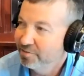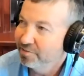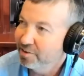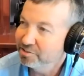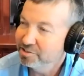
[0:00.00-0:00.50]

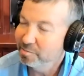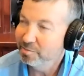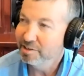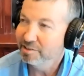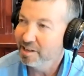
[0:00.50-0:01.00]
folks that
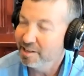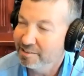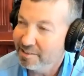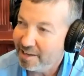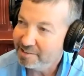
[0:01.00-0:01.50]
bring
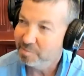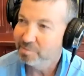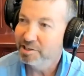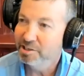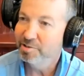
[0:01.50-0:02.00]
clients that
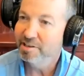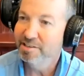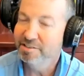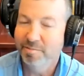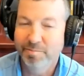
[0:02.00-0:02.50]
bring you in,
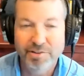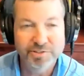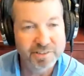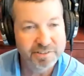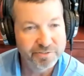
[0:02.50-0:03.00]
is it
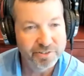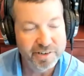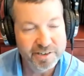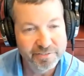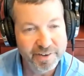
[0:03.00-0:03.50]
mostly for
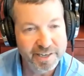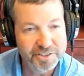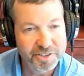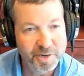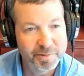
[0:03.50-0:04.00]

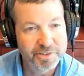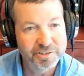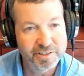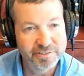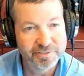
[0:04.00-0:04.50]
innovation or
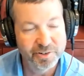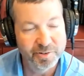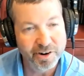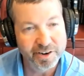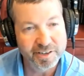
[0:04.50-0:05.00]
mostly for
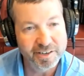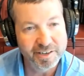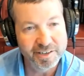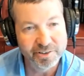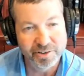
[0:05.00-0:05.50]

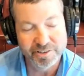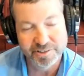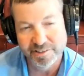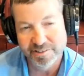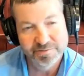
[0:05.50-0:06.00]
marketing, or
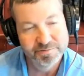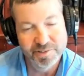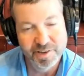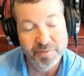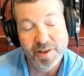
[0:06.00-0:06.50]
is it?
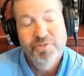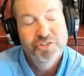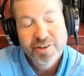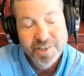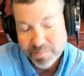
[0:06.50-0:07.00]
I'm
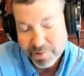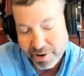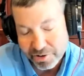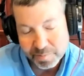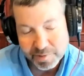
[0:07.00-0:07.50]
sure it's
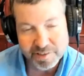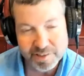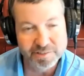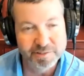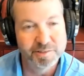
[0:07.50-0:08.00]
both, but
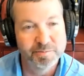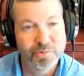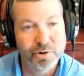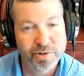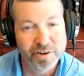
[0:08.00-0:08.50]
is it
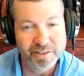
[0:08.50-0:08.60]
more one?